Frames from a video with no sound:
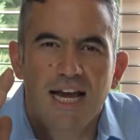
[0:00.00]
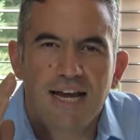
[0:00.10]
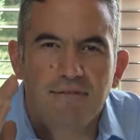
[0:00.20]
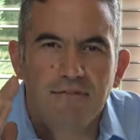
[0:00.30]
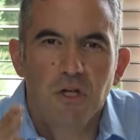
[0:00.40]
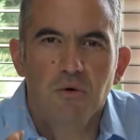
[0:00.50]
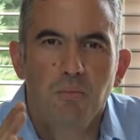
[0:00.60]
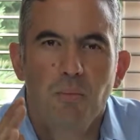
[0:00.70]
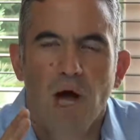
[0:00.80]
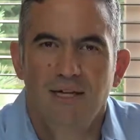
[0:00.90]
if you
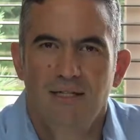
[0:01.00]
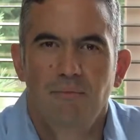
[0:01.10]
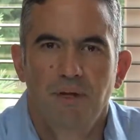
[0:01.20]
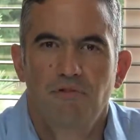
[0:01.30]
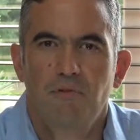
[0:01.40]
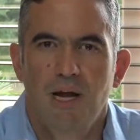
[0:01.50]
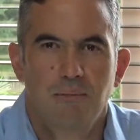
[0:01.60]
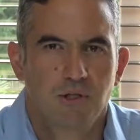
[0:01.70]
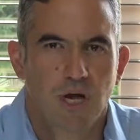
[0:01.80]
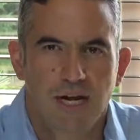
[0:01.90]
bought something from
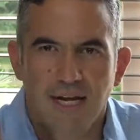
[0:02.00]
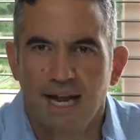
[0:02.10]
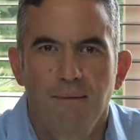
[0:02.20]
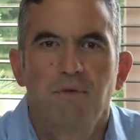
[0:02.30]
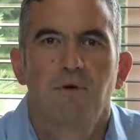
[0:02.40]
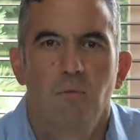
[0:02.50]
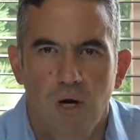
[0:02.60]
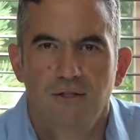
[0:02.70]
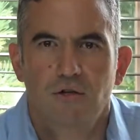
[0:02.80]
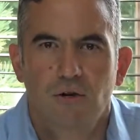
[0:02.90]
Amazon and it came through
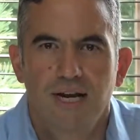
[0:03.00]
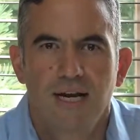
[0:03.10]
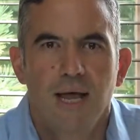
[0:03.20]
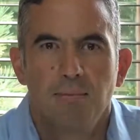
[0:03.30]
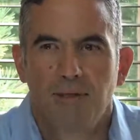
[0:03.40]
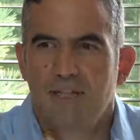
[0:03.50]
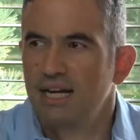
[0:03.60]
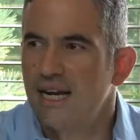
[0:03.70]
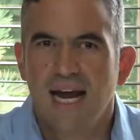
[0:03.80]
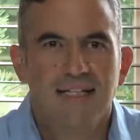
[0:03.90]
once, great, but the
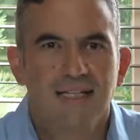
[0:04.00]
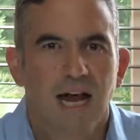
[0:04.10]
next